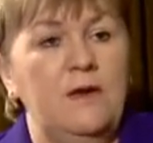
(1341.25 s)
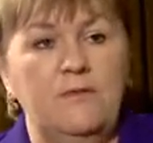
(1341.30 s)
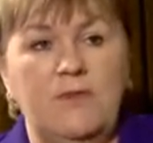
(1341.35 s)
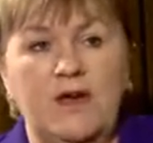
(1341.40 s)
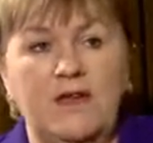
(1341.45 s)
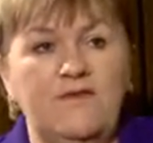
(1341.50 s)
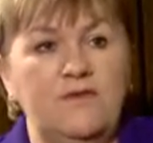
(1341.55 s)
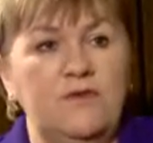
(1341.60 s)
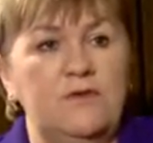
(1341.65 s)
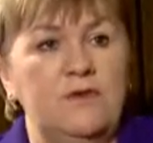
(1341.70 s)

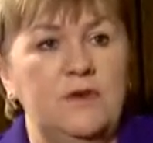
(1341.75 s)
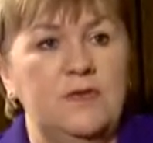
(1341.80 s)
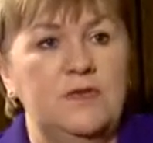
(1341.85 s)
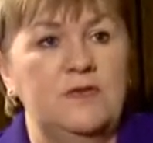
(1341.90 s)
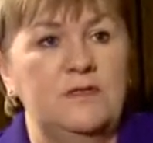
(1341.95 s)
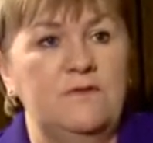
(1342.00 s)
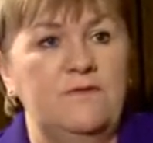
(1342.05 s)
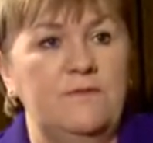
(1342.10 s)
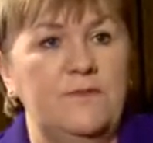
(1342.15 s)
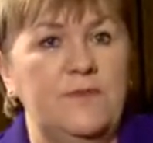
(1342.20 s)
My view is
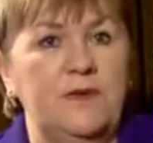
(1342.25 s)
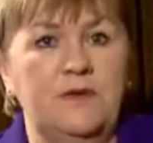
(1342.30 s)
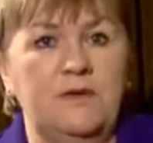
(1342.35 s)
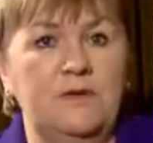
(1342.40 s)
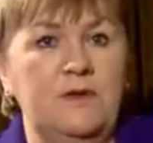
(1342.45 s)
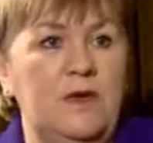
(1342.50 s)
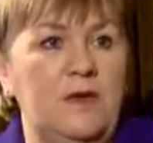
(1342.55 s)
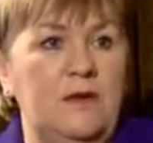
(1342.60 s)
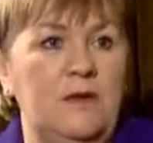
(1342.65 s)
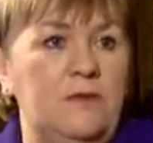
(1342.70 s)
that
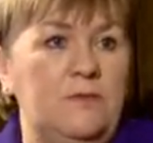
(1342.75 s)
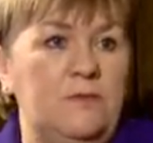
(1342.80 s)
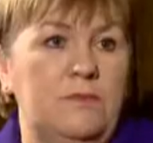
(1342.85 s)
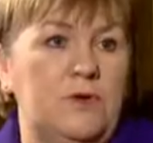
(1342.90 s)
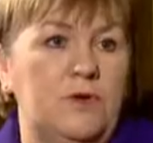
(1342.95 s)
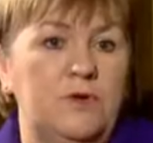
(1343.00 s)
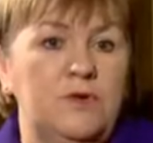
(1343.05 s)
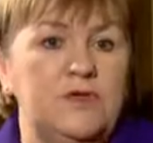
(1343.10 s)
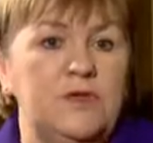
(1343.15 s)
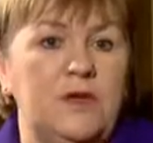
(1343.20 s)
it
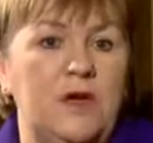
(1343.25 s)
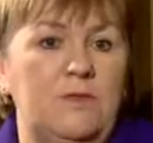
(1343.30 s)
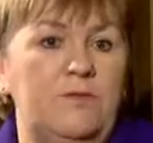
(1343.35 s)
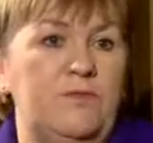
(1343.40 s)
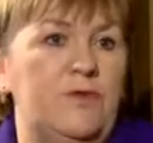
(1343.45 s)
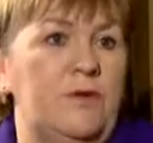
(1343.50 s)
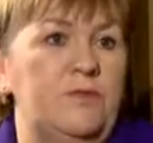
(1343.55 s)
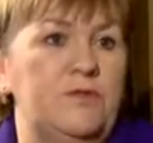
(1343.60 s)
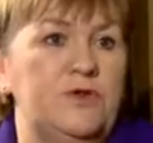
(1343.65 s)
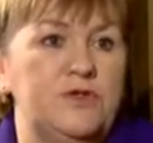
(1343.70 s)
could and
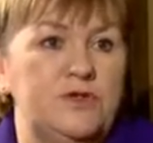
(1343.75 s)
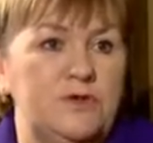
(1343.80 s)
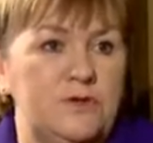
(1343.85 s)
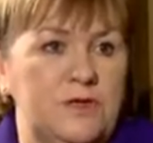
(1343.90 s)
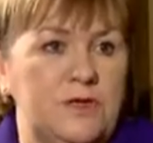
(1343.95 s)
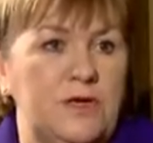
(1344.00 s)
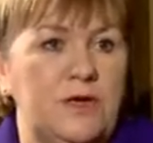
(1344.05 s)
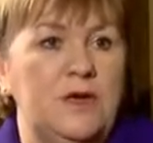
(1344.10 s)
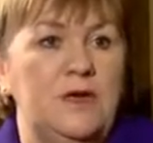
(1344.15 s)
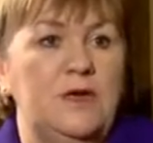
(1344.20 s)
probably
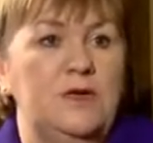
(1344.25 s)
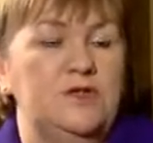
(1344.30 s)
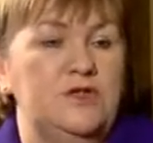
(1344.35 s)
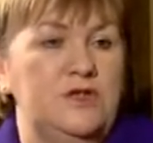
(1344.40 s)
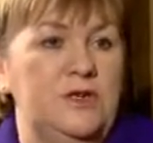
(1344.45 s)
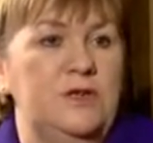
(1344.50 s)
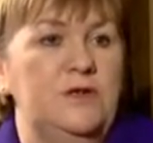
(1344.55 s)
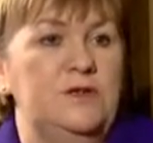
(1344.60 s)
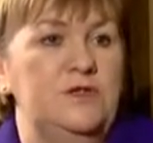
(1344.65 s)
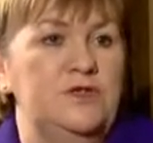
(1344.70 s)
should
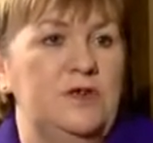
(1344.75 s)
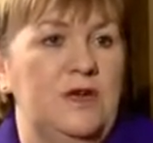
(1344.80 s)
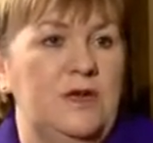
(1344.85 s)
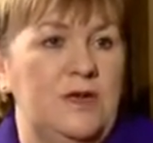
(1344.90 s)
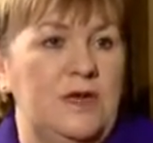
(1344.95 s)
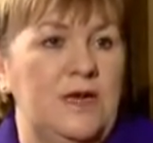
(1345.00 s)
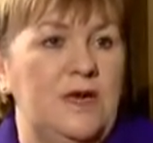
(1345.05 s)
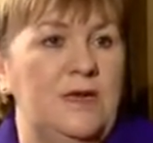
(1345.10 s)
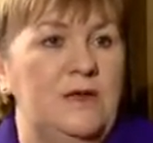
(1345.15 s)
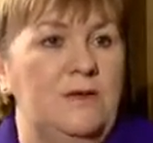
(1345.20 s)
change
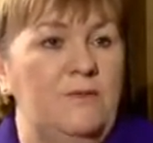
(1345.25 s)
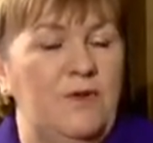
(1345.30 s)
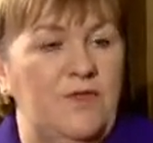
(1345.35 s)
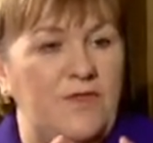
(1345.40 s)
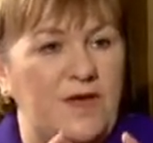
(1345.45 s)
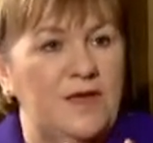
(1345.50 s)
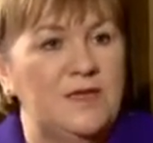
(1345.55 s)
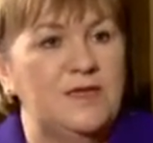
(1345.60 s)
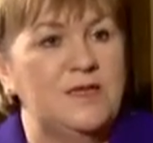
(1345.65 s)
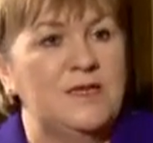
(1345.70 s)
again, but
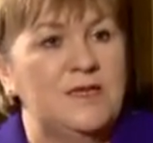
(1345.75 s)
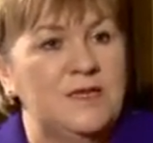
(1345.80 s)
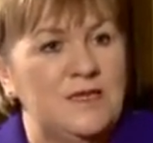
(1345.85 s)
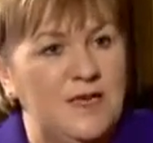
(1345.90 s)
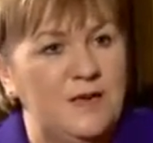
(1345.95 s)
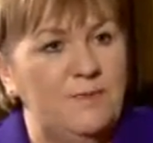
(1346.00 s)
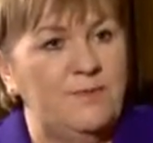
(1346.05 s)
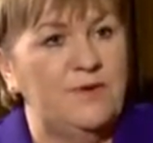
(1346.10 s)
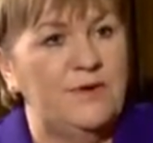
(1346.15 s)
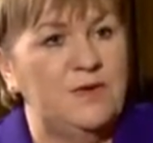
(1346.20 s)
that is a
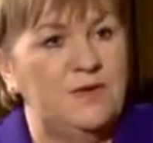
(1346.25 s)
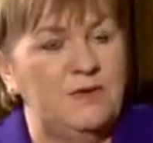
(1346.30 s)
separate